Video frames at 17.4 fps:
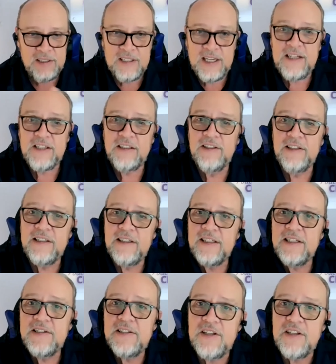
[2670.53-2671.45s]
Take a look at
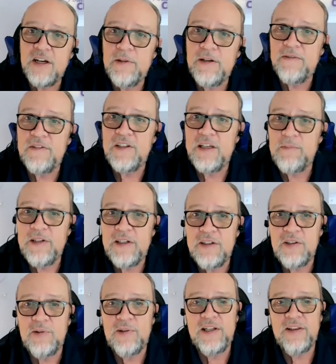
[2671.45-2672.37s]
this. Tell me if you need me to
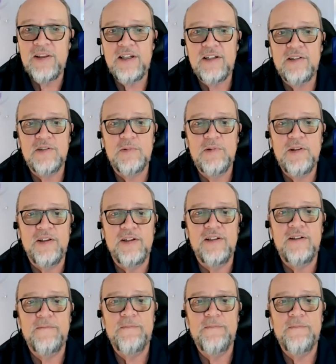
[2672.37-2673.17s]
do anything else with it.